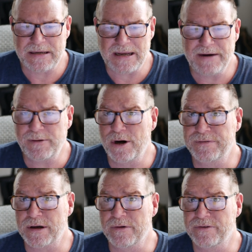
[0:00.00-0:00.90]
I never heard
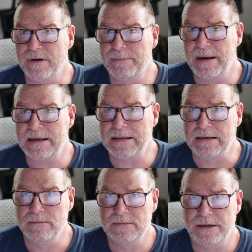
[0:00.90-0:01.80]
of a ghost gun back
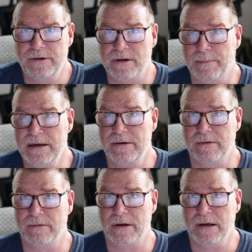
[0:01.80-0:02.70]
then. I knew you can make your
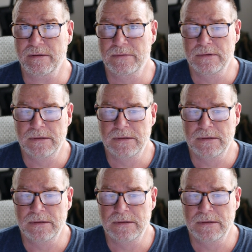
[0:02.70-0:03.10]
own gun.